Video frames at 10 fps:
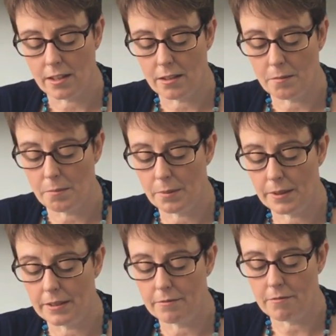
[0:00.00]
up
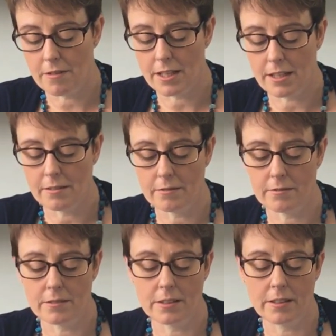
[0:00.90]
and
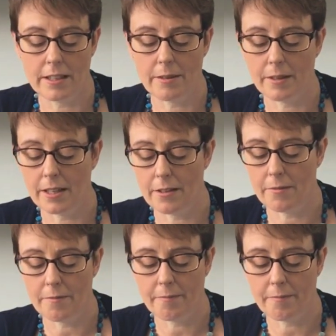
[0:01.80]
round. There we go.